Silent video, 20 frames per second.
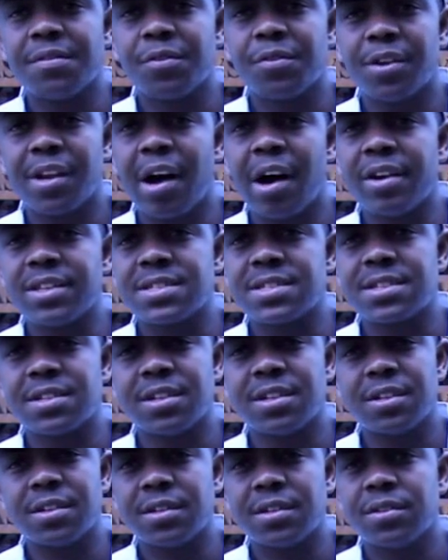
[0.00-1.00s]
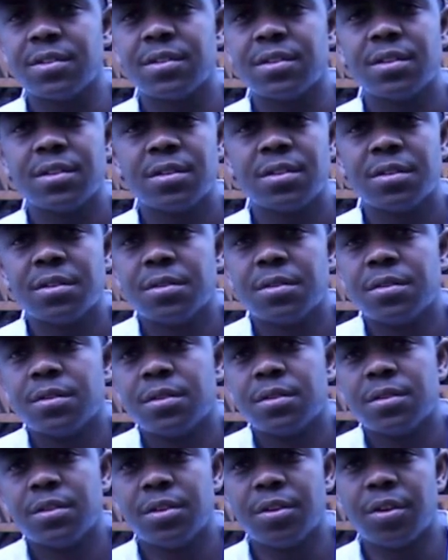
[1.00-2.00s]
For now, it's still,
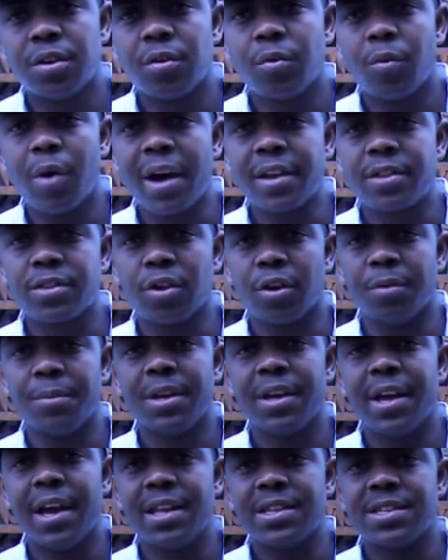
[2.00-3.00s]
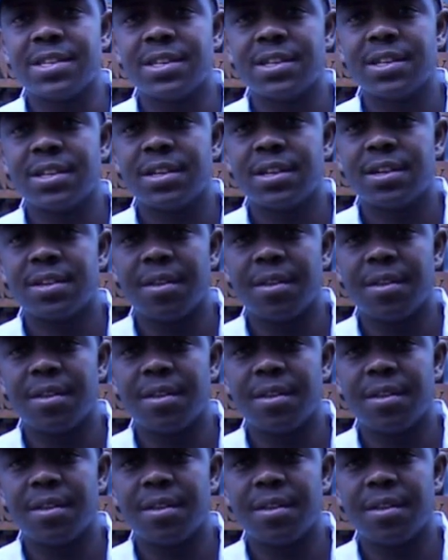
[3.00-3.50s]
you know, white dominated.